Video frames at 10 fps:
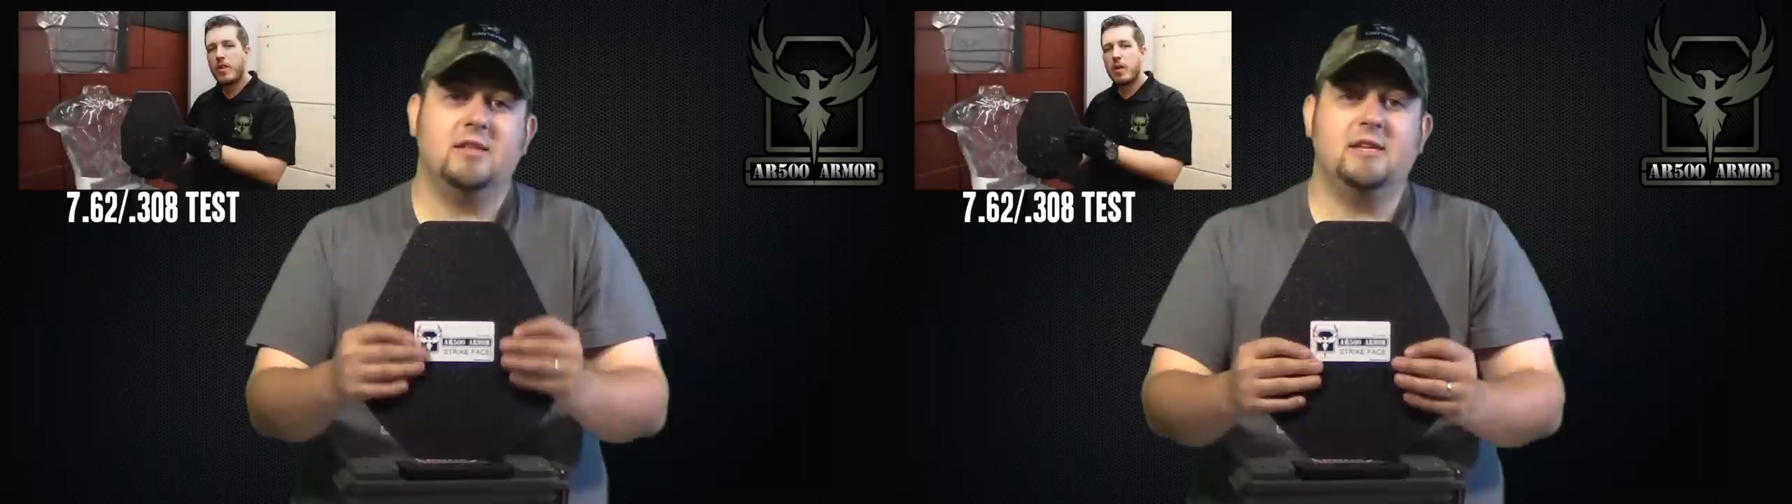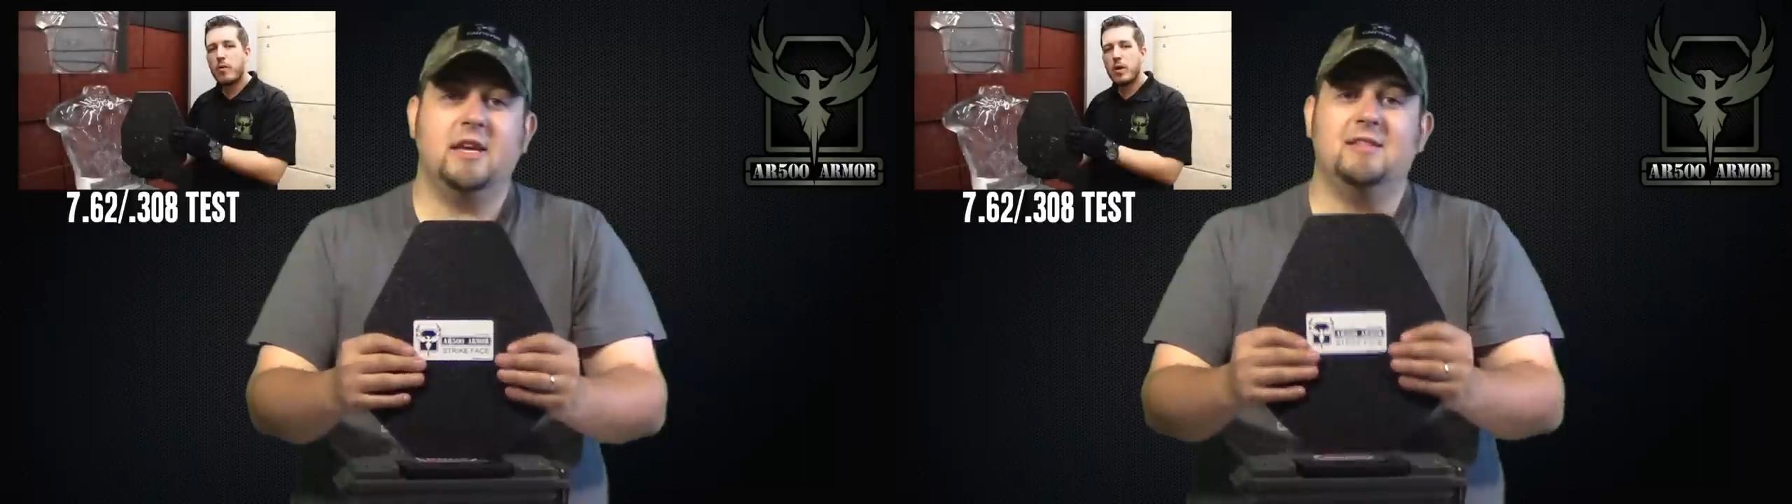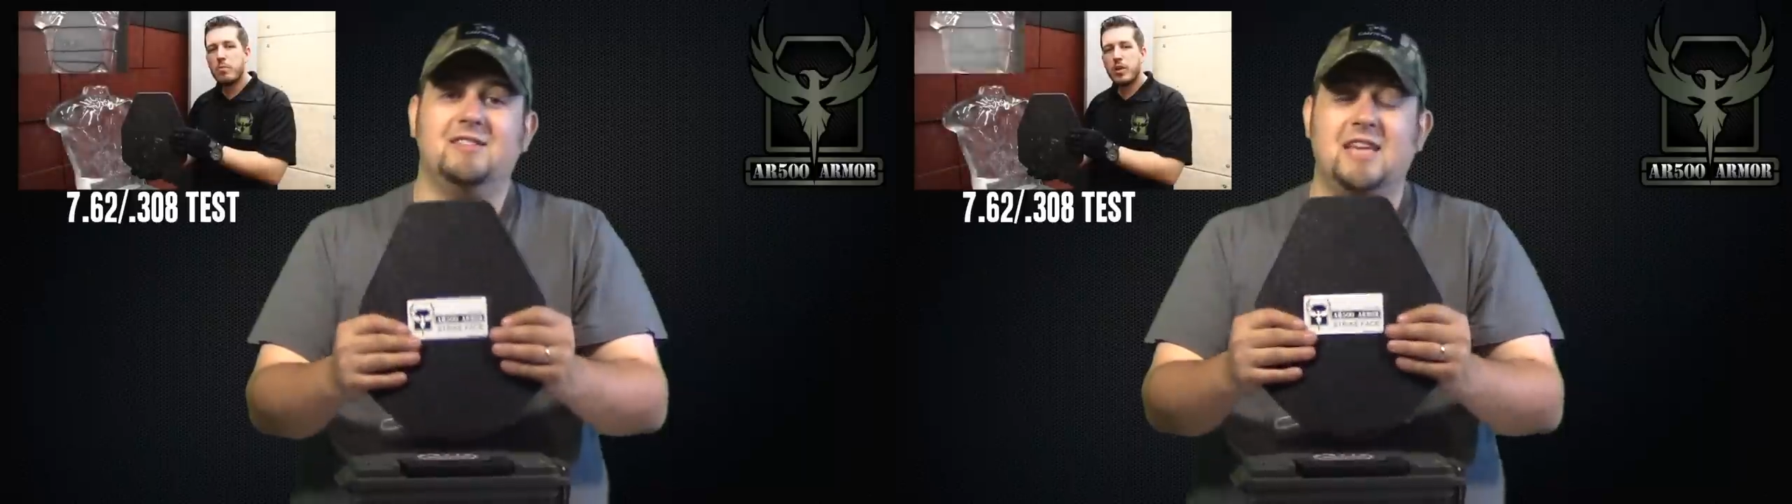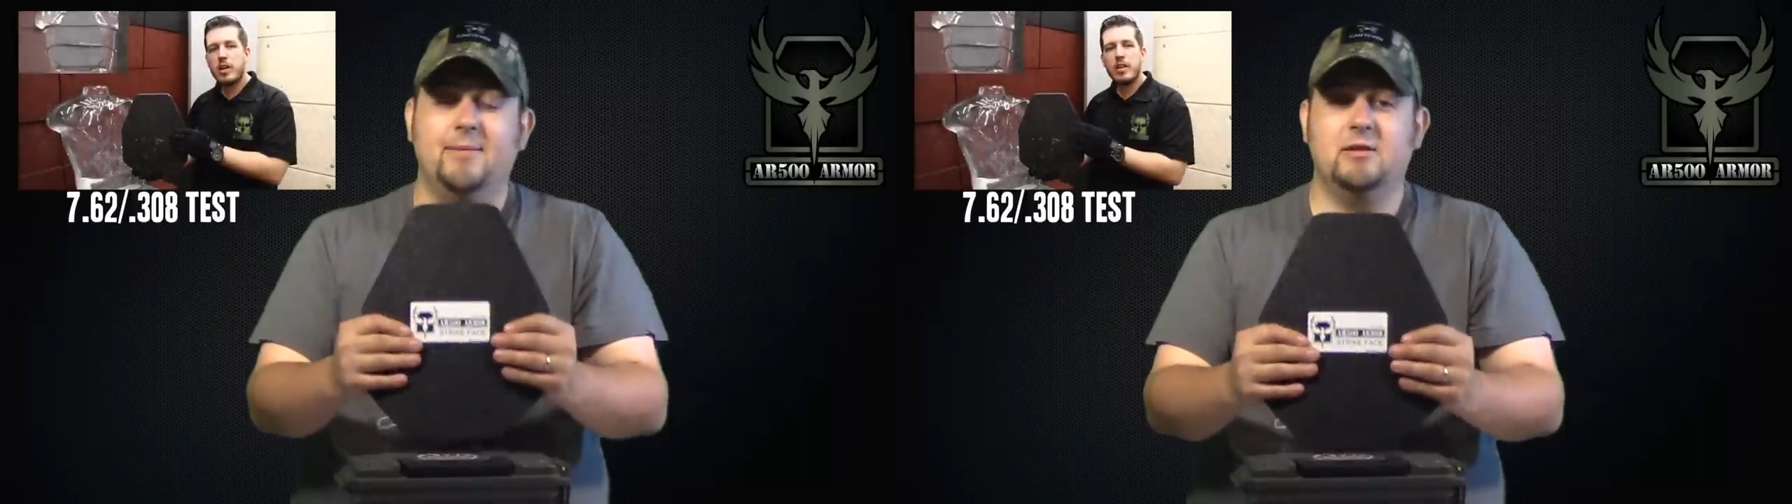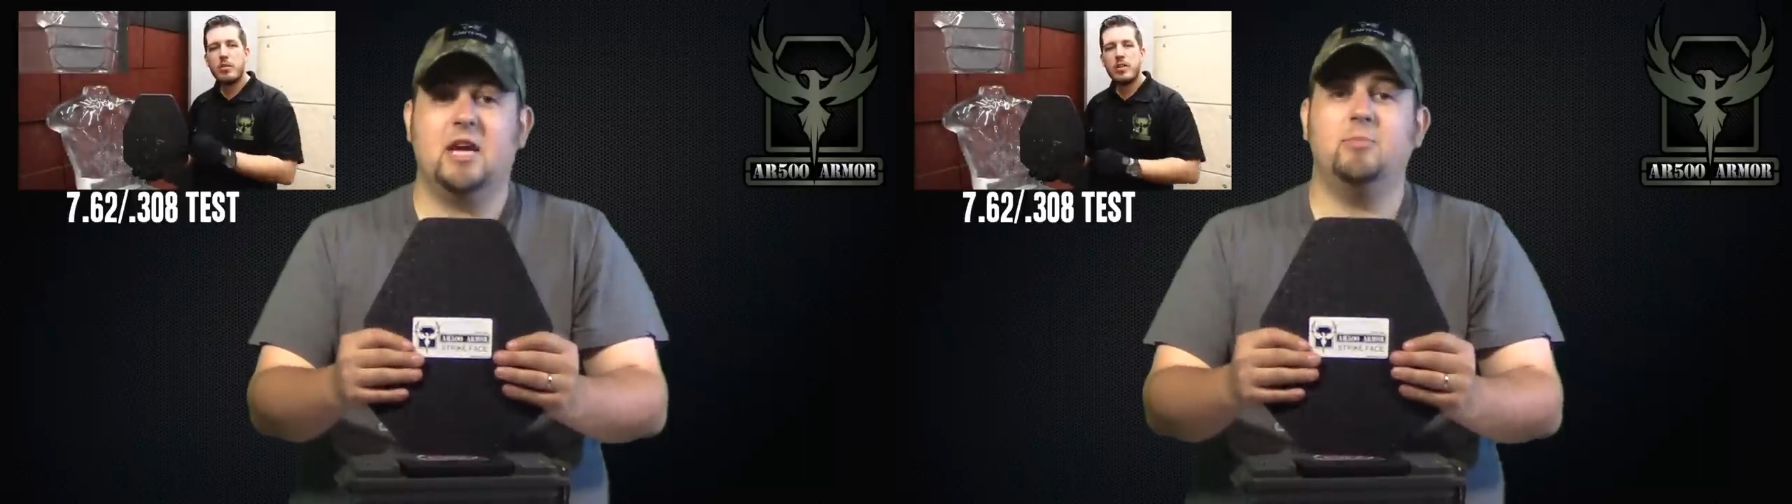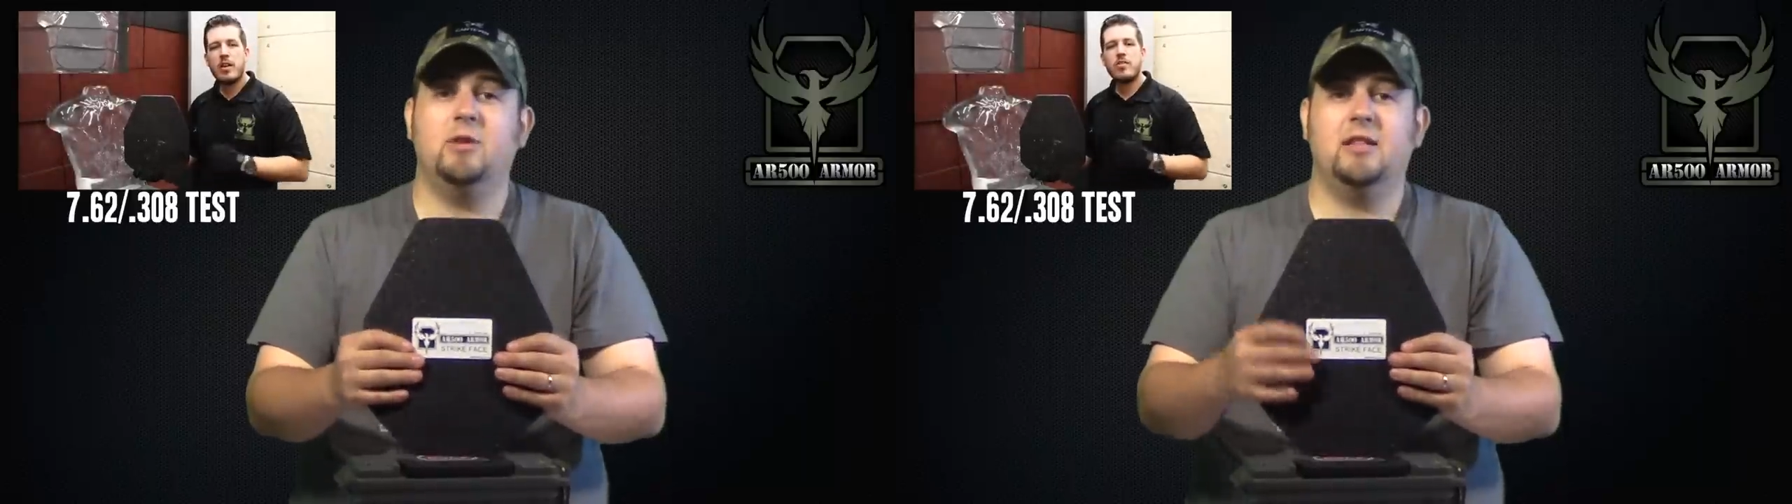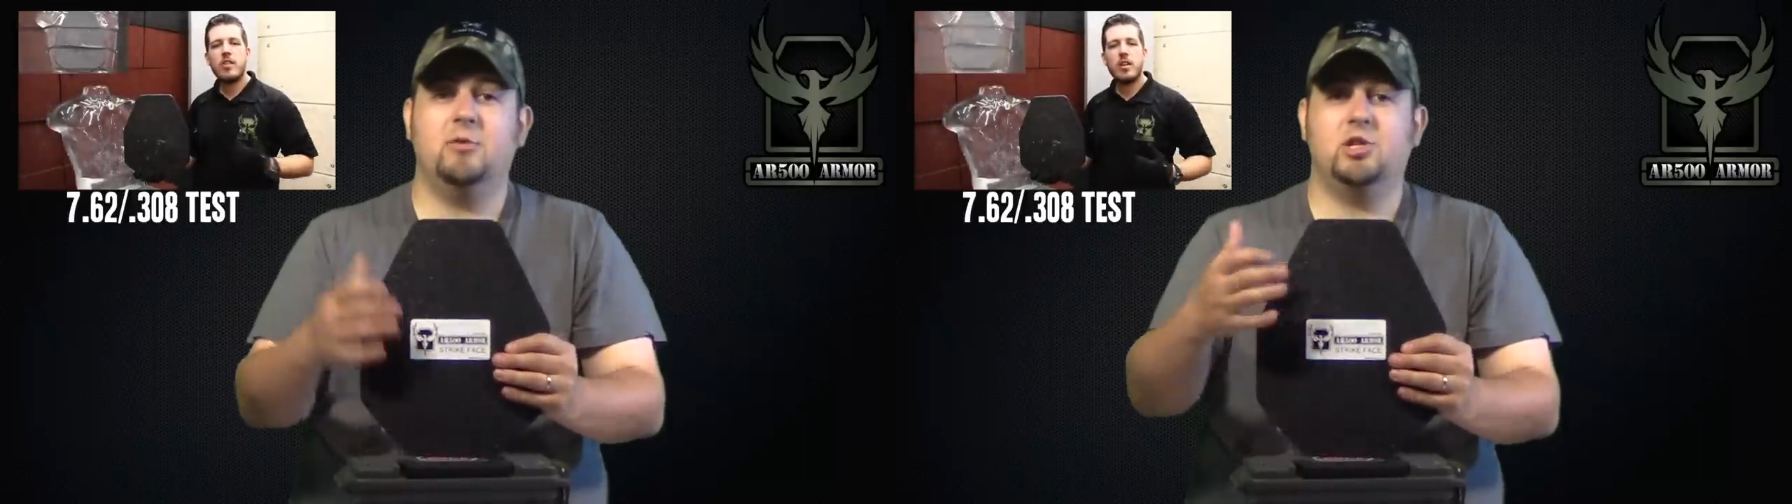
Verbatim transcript: they take the same exact plate that